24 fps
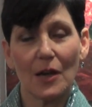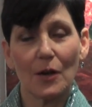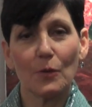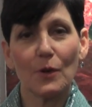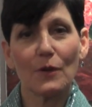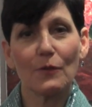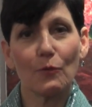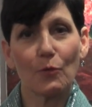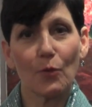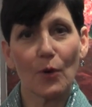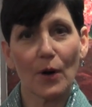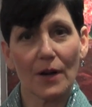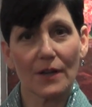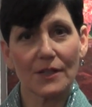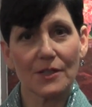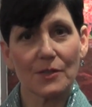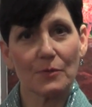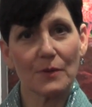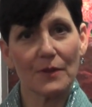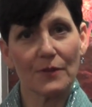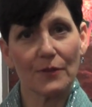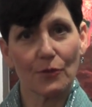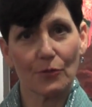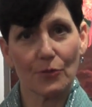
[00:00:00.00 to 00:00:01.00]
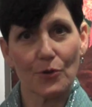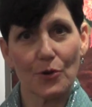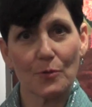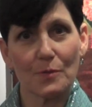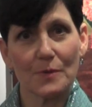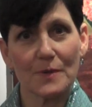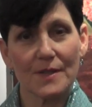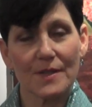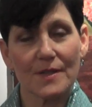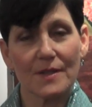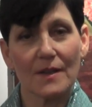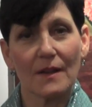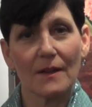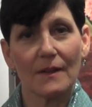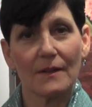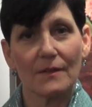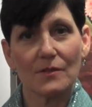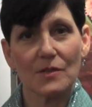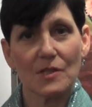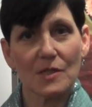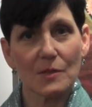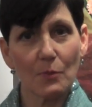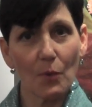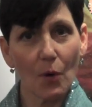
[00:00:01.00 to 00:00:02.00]
We've worked with groups,
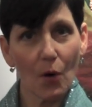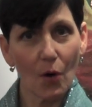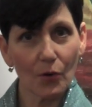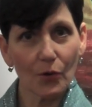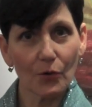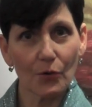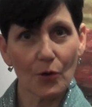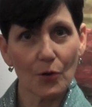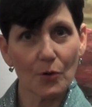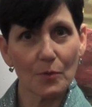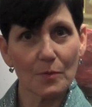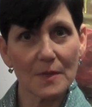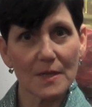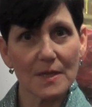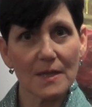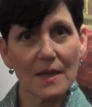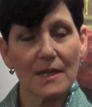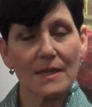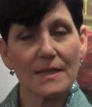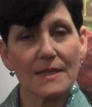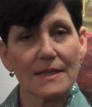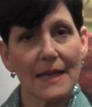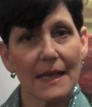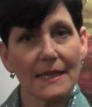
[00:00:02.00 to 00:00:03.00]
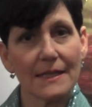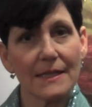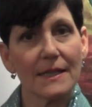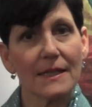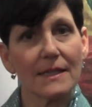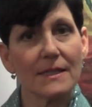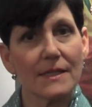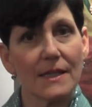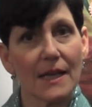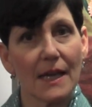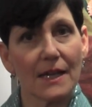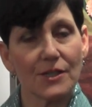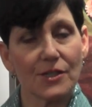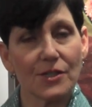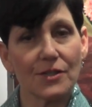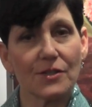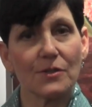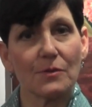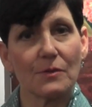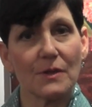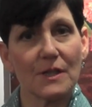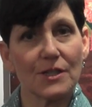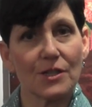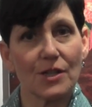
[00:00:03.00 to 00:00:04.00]
small groups, sending intention
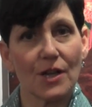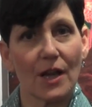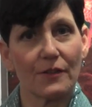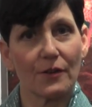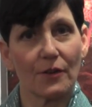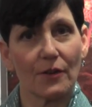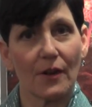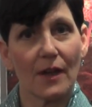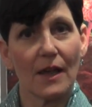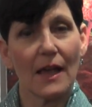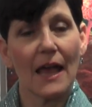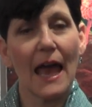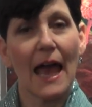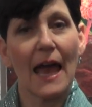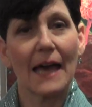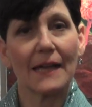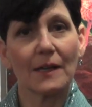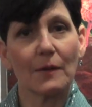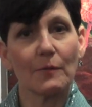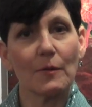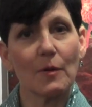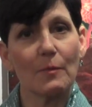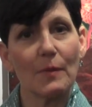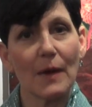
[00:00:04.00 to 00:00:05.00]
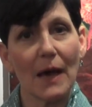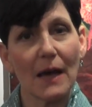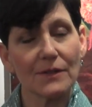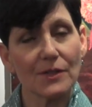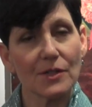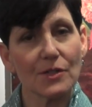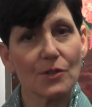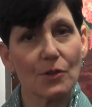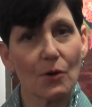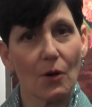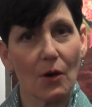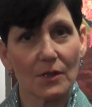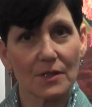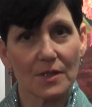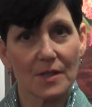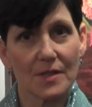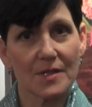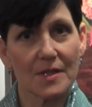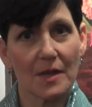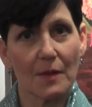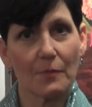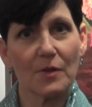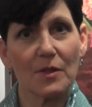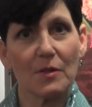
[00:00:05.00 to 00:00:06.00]
to each other. And I'm about to talk to
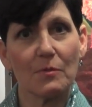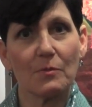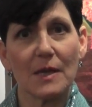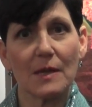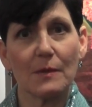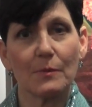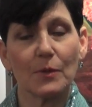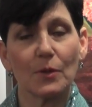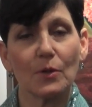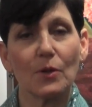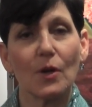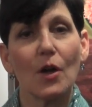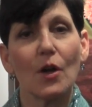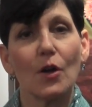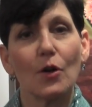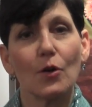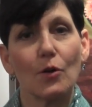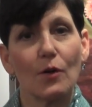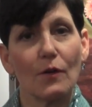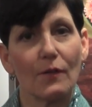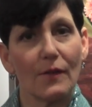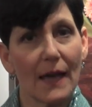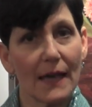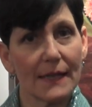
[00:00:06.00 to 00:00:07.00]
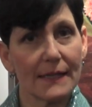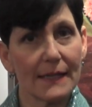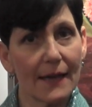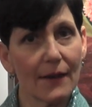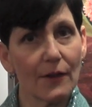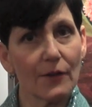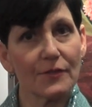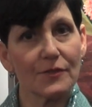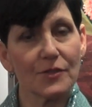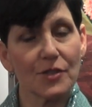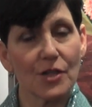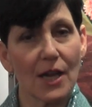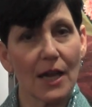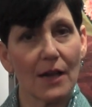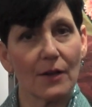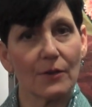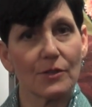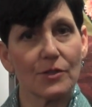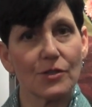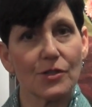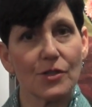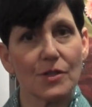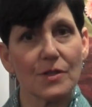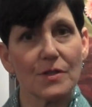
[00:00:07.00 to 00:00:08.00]
some of the people who have had health
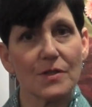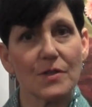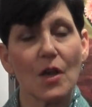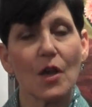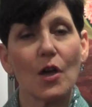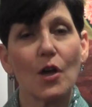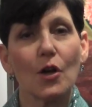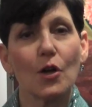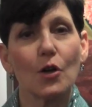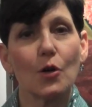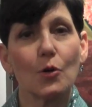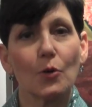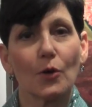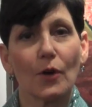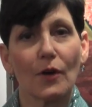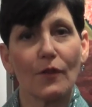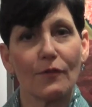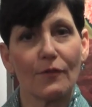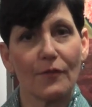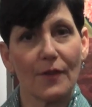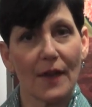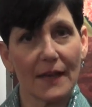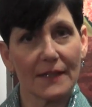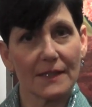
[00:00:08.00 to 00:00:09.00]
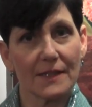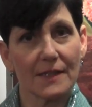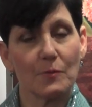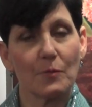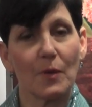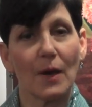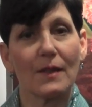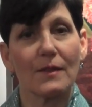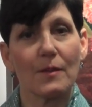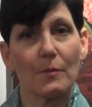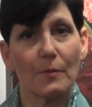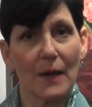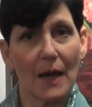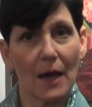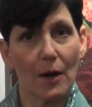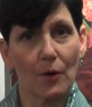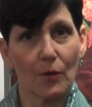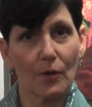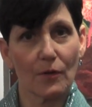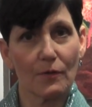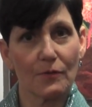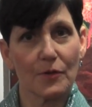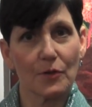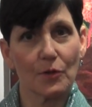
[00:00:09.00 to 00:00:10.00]
challenges who were affected by the power of the